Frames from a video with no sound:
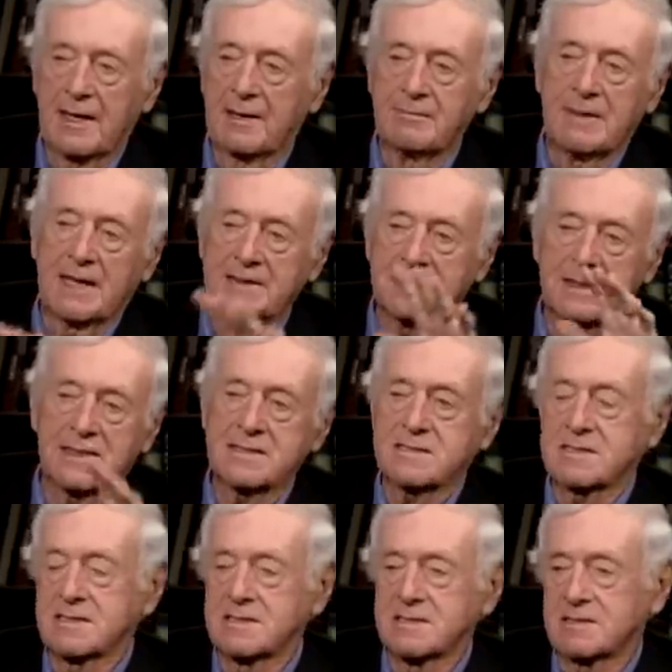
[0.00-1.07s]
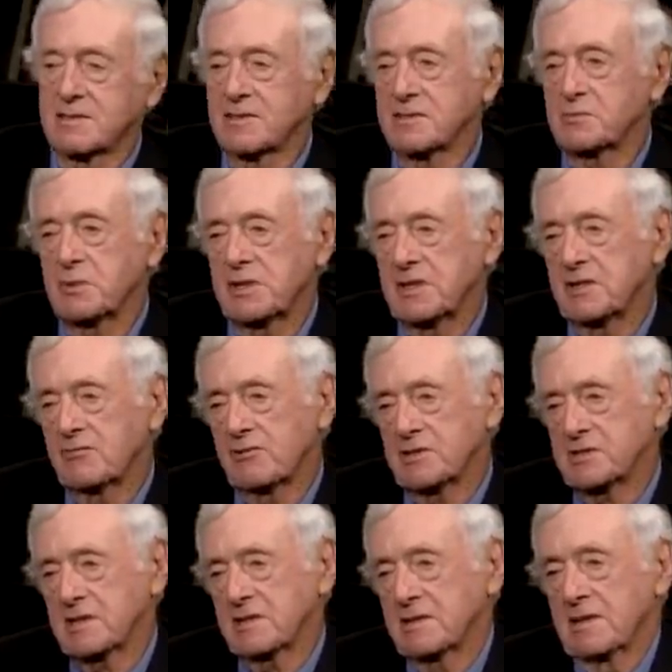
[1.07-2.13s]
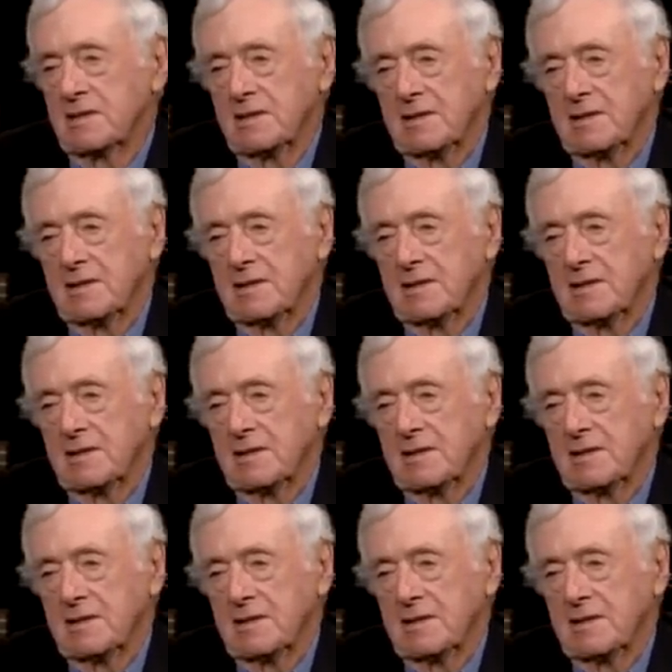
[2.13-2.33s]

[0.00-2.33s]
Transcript: My guess is there's many interesting